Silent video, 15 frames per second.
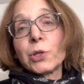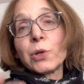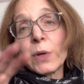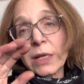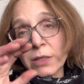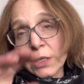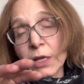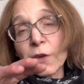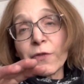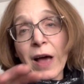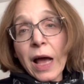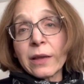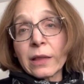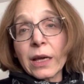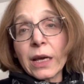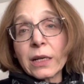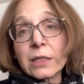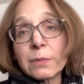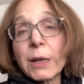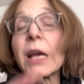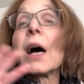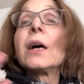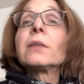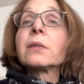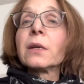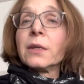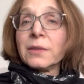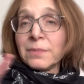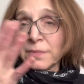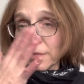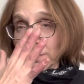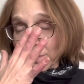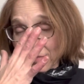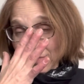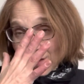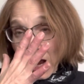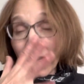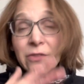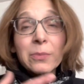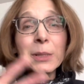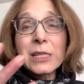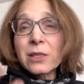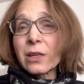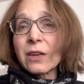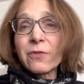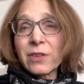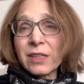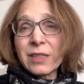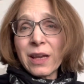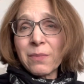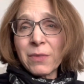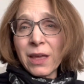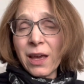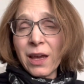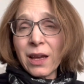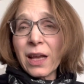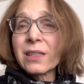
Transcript: you can still find things because not everybody's looking for the same thing.